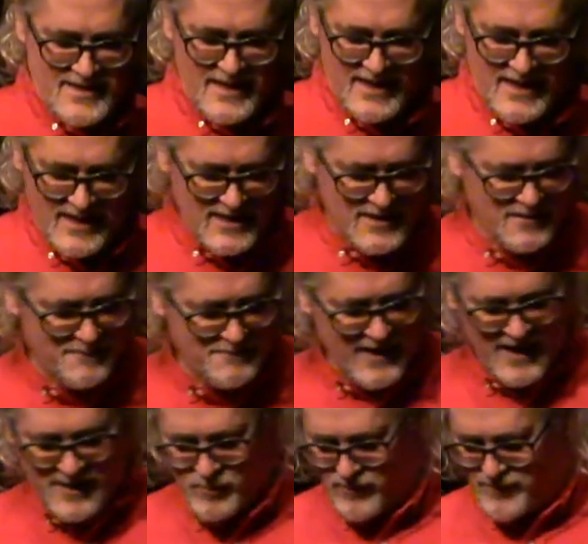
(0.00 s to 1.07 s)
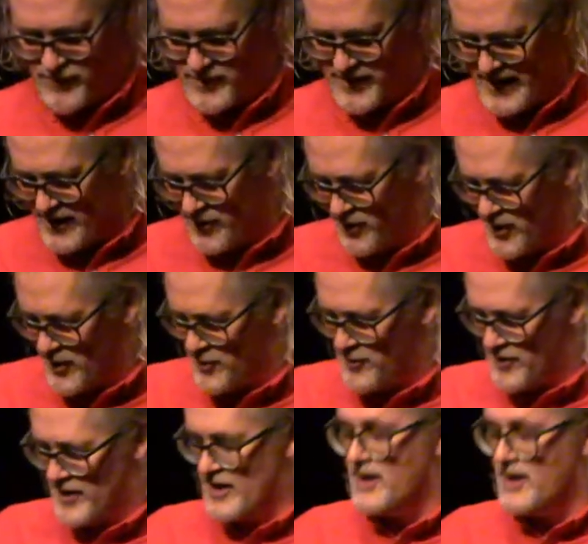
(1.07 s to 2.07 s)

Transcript: set is available for download